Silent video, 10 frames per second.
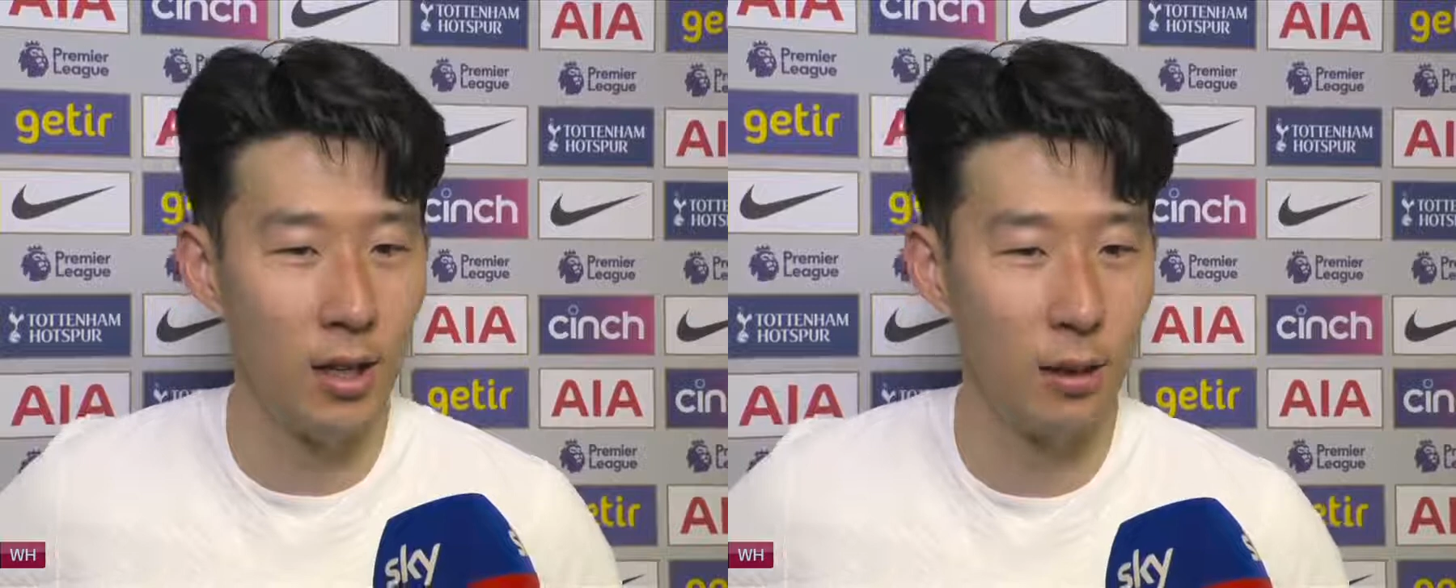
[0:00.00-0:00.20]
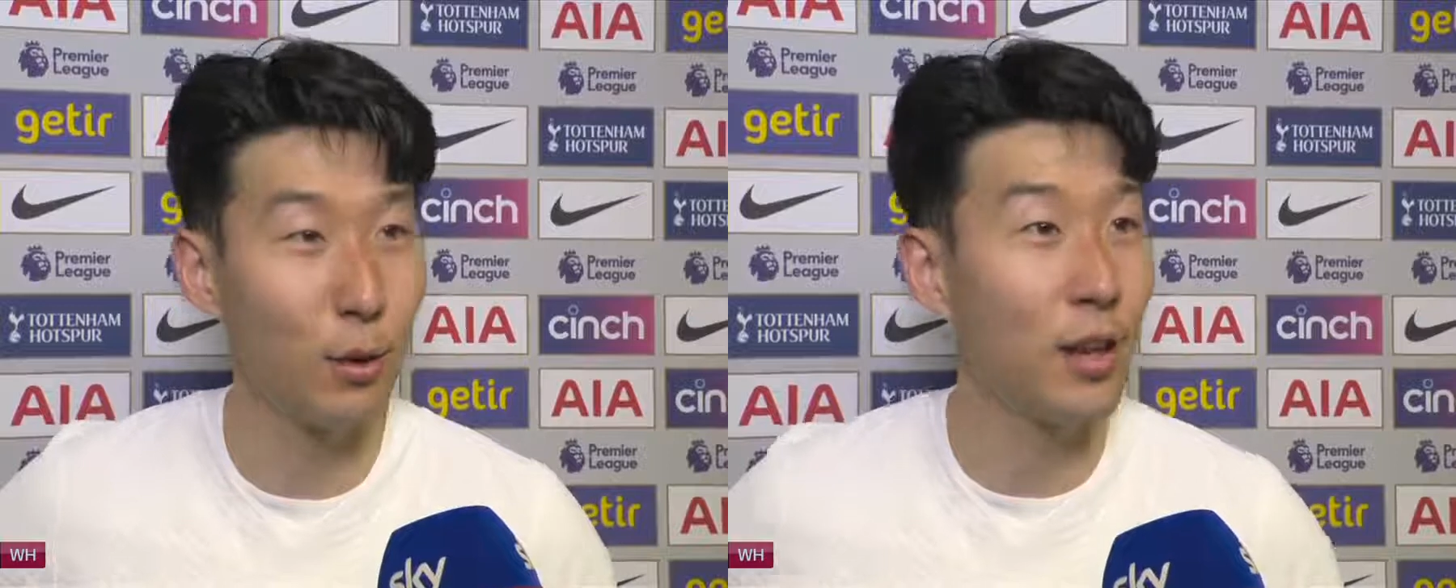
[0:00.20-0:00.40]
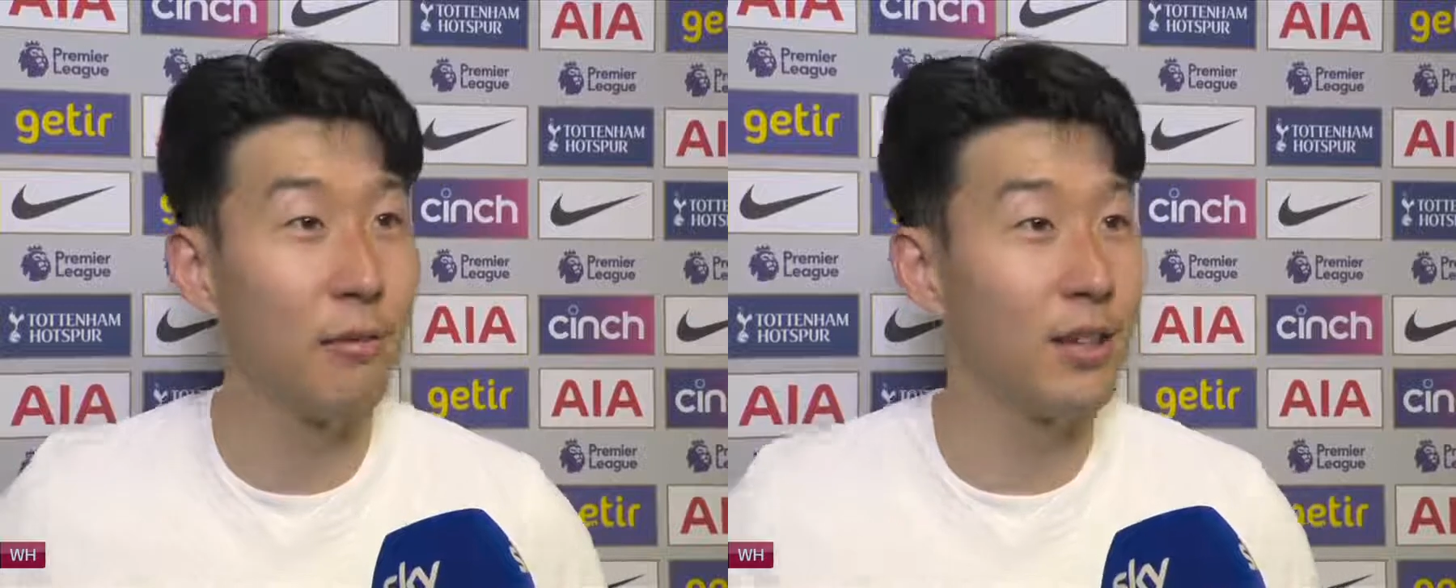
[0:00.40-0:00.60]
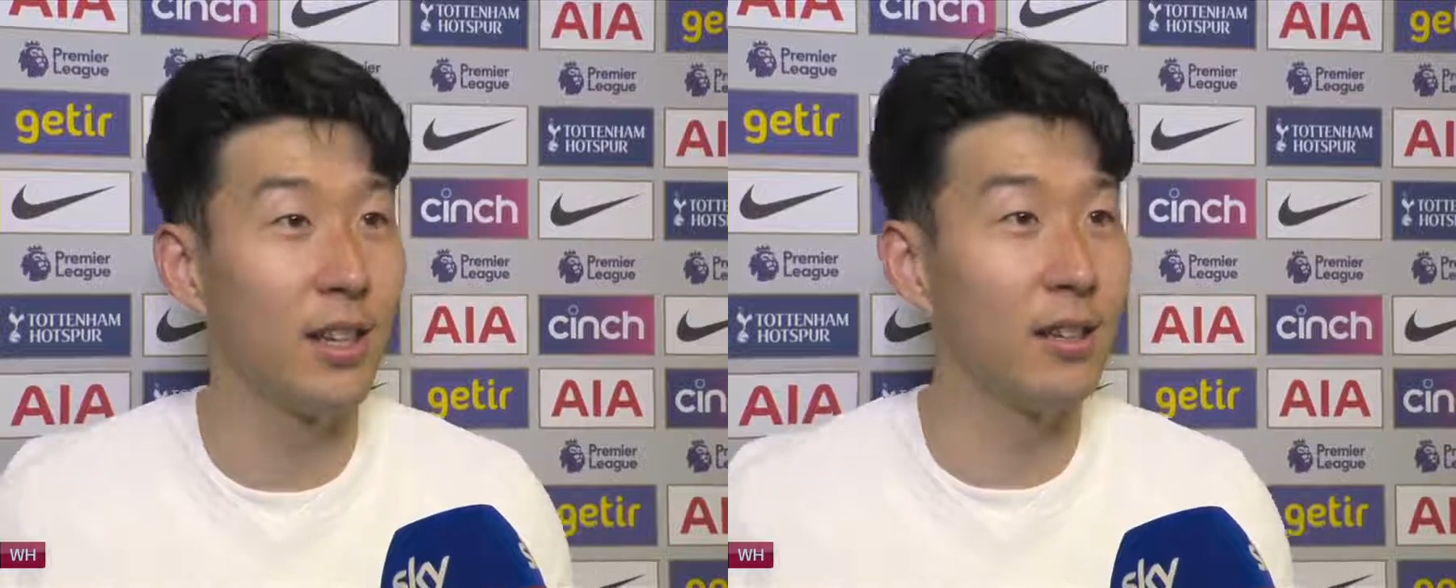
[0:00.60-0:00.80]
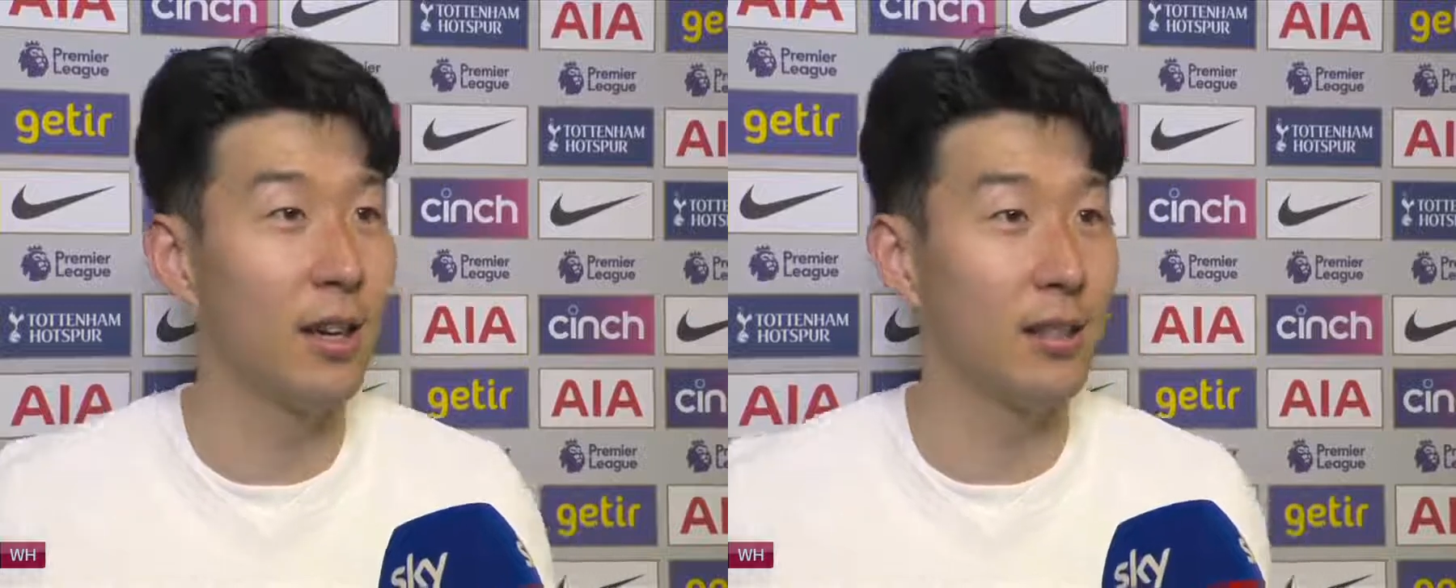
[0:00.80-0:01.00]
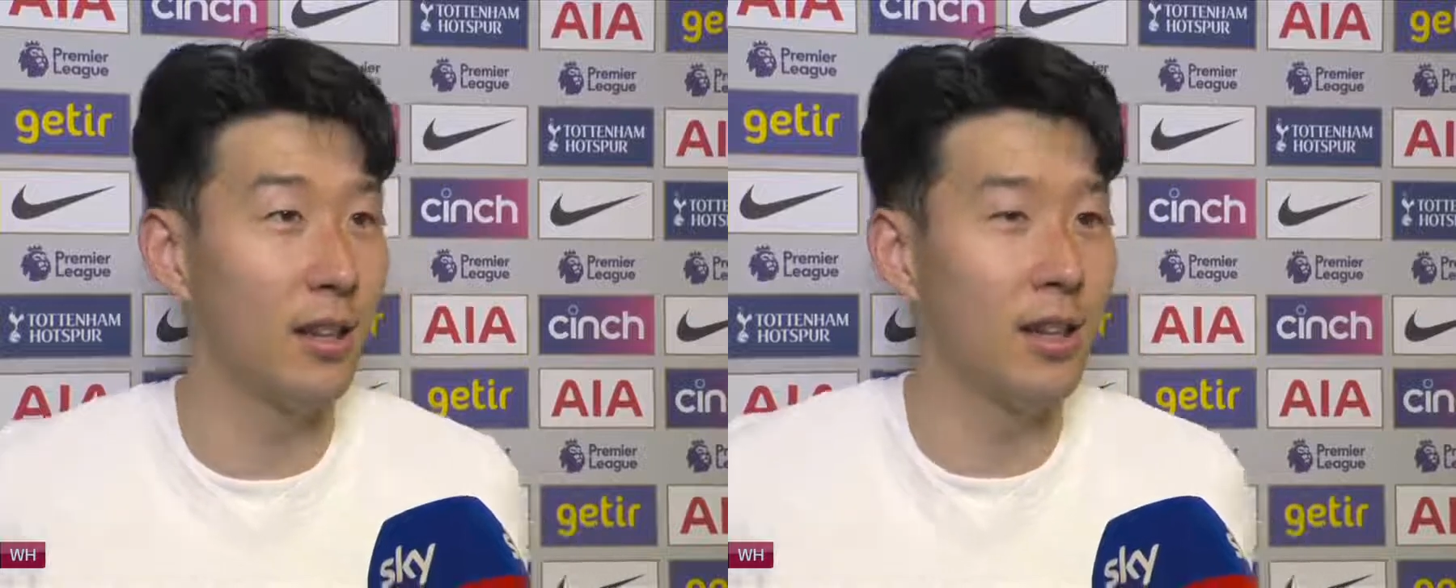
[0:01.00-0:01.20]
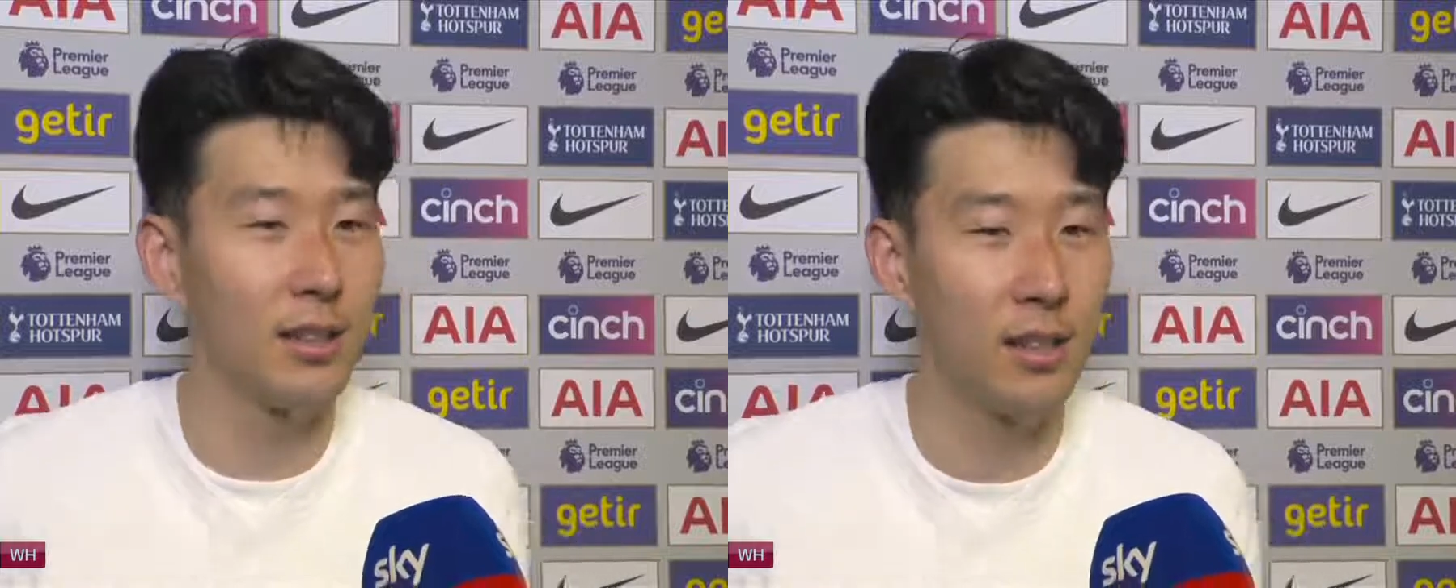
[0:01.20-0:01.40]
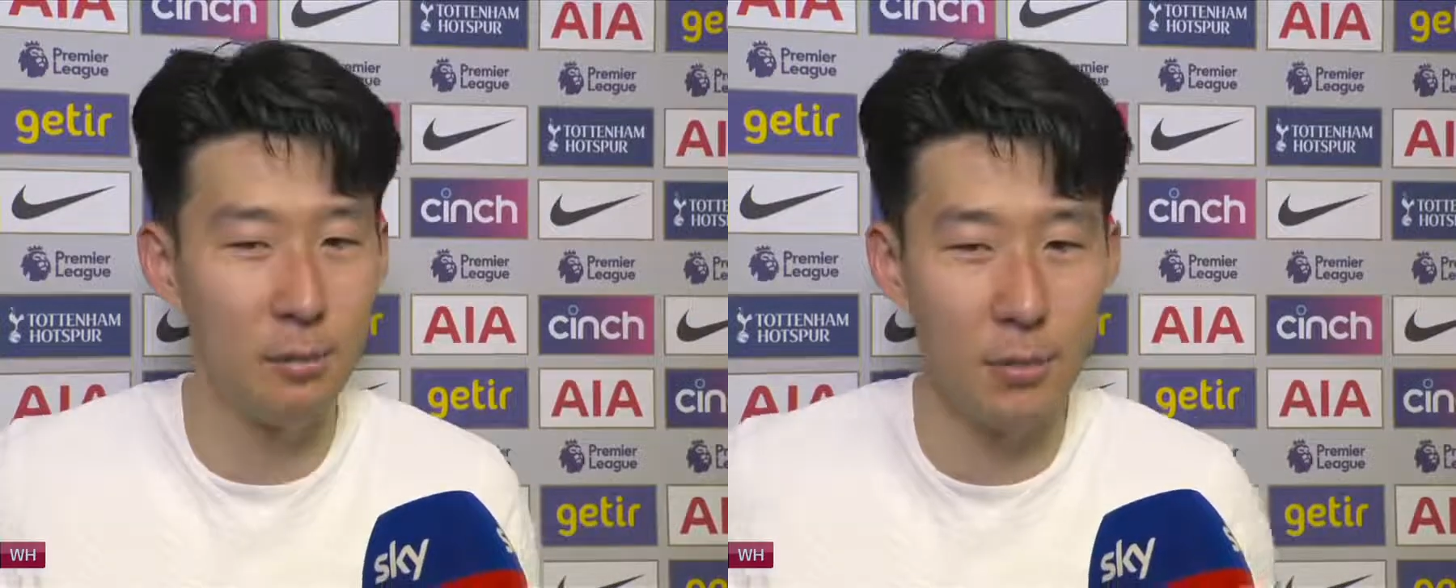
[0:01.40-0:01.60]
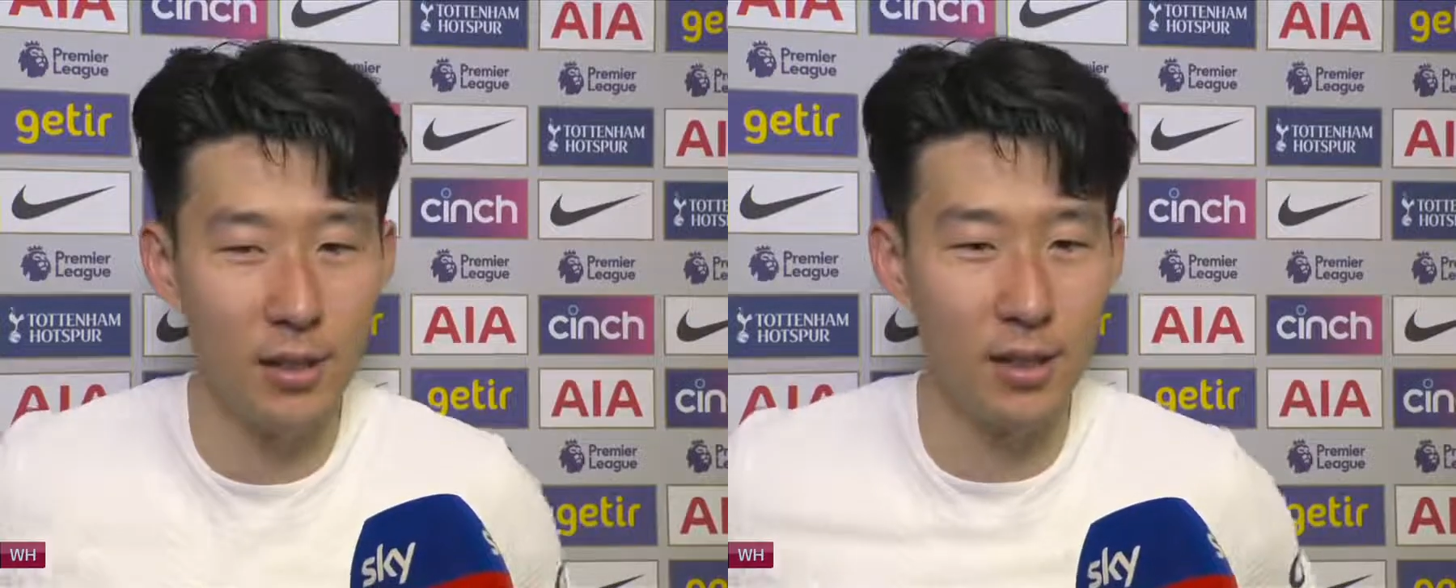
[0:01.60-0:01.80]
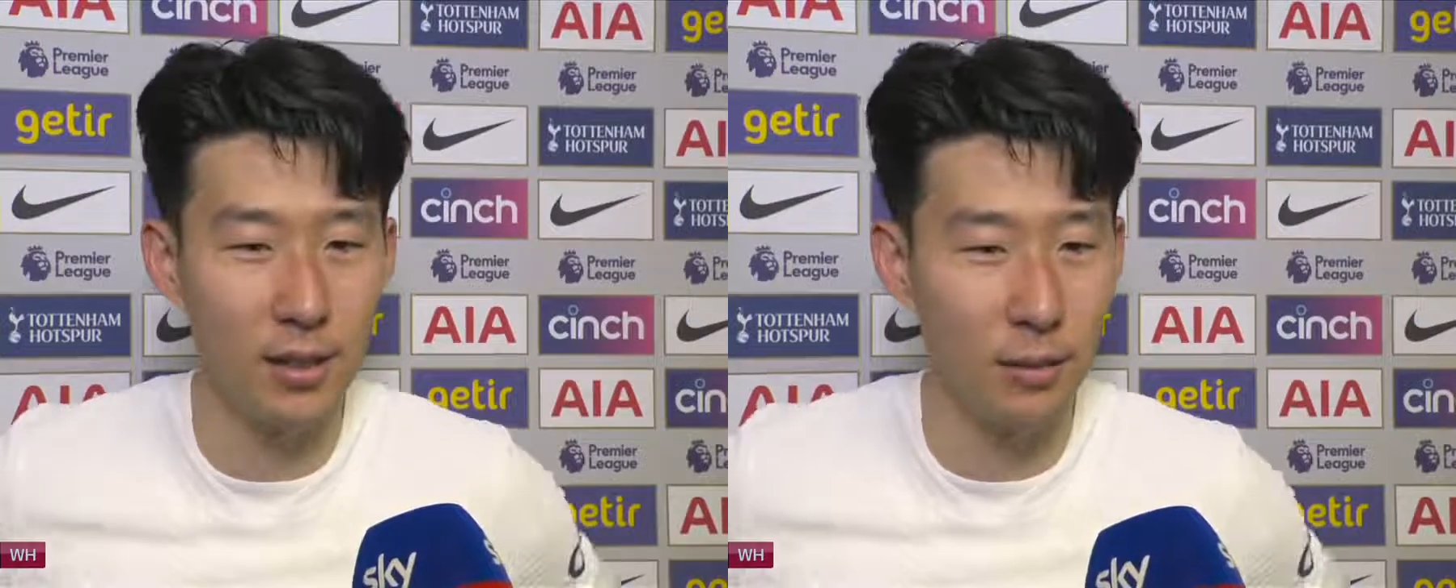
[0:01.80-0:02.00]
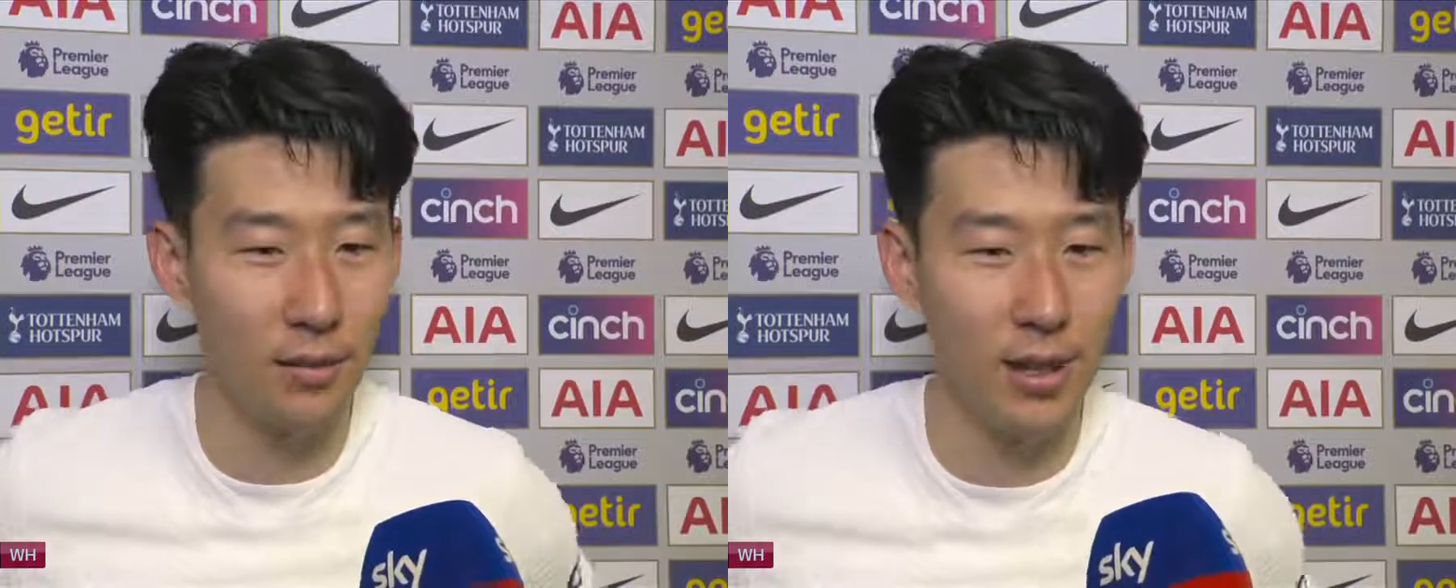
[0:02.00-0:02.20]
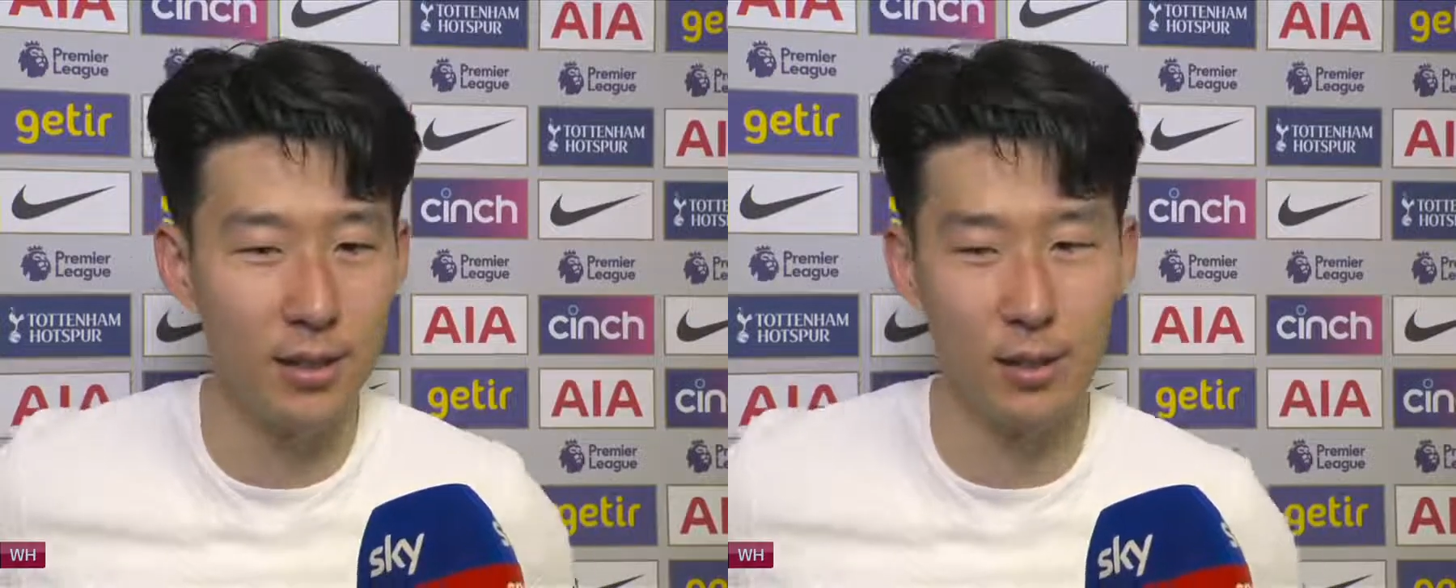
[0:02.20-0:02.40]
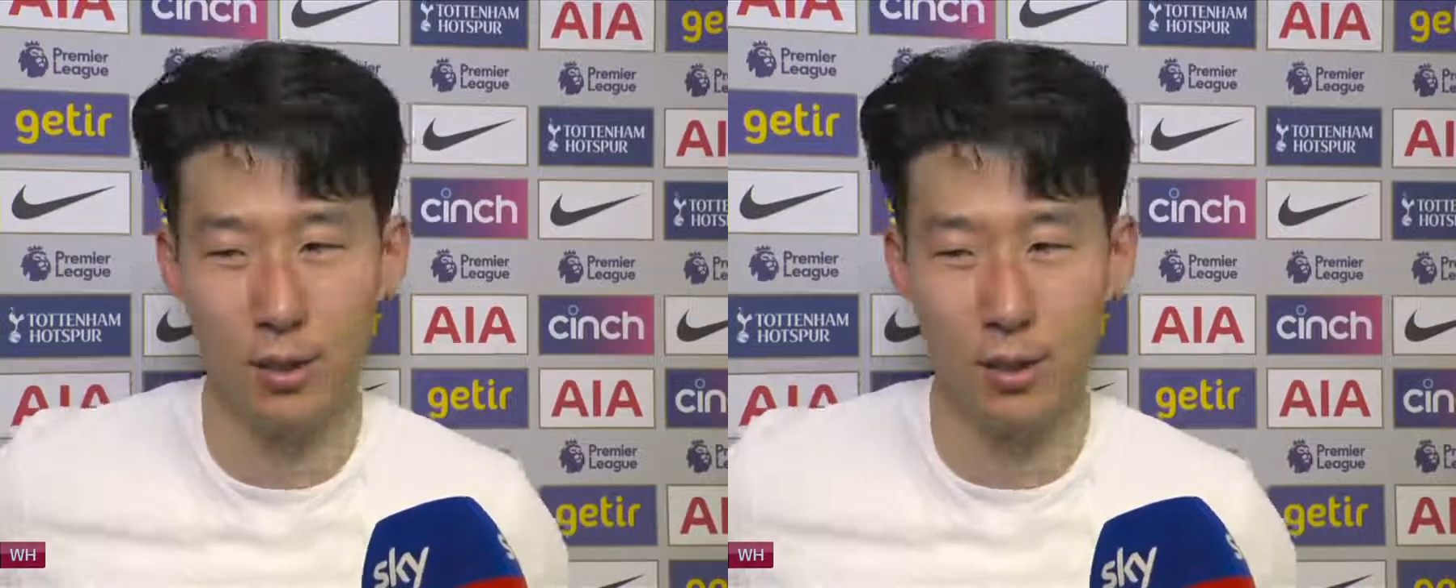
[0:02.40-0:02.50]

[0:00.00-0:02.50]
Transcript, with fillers: he won everything as a, as a teammate, as a friend.